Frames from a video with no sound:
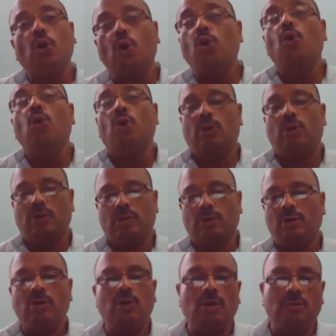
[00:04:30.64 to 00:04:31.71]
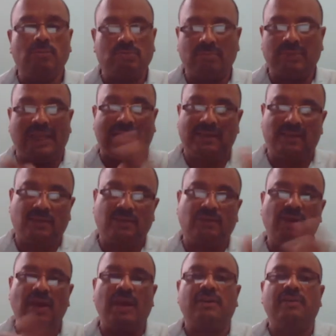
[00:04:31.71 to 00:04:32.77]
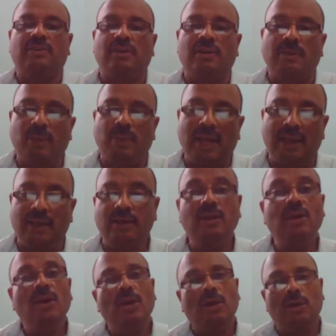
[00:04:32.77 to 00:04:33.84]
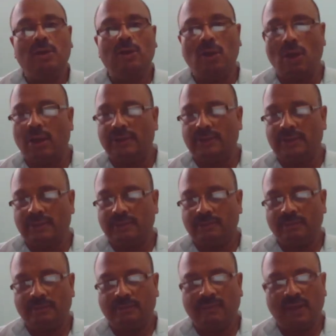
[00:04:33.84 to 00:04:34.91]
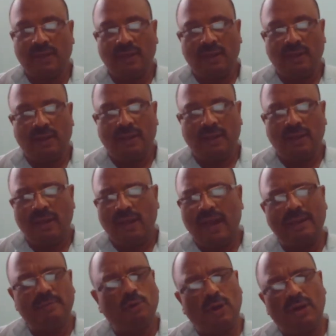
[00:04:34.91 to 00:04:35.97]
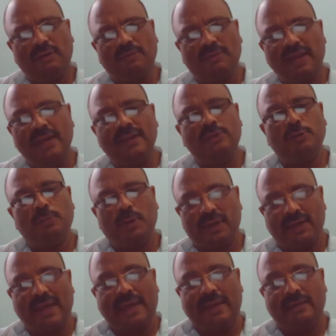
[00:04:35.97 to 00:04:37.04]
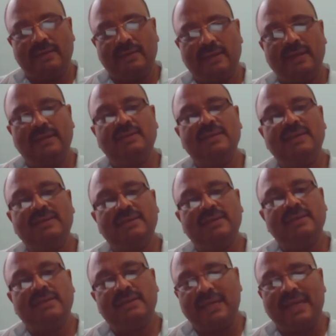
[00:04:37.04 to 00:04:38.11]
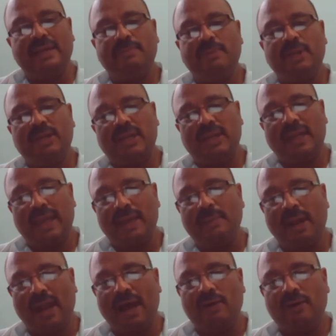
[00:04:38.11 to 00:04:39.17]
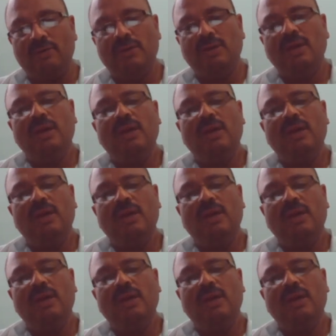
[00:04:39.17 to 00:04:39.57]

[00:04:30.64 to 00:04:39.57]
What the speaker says: crore, that's 330 million gods. I'm quite willing to pretend that this statement came around